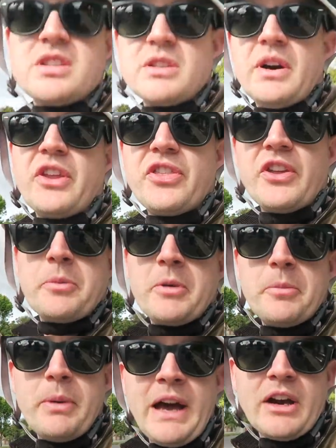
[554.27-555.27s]
So I think
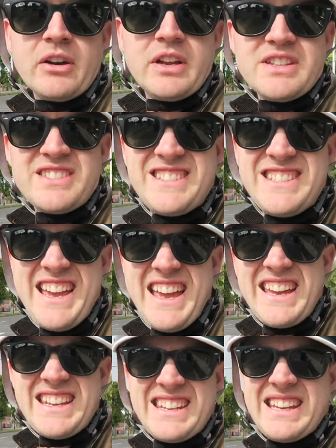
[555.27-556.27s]
my battery is
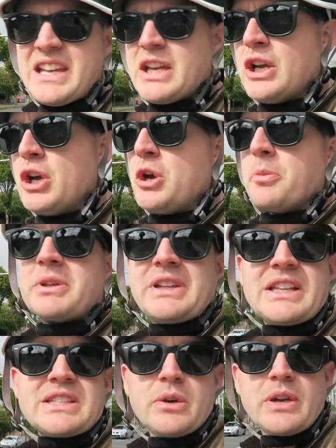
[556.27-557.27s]
dead, but
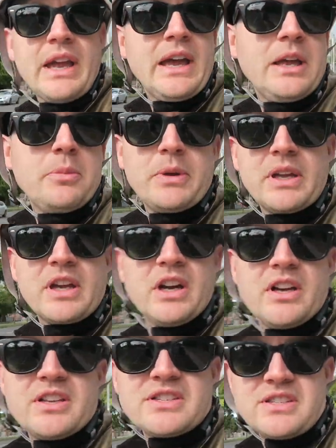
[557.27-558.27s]
that's okay
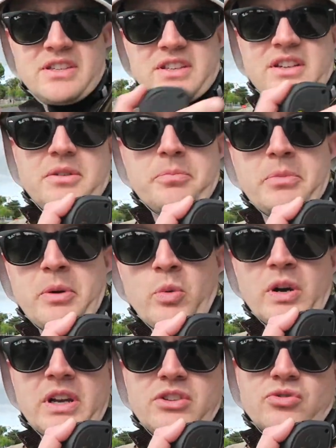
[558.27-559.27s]
because my
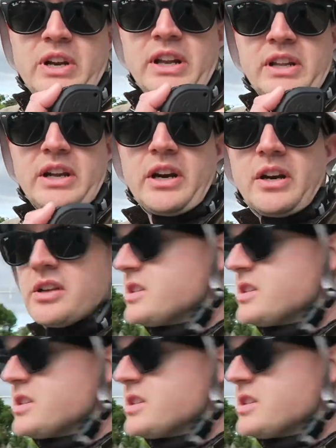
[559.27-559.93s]
work is right in there.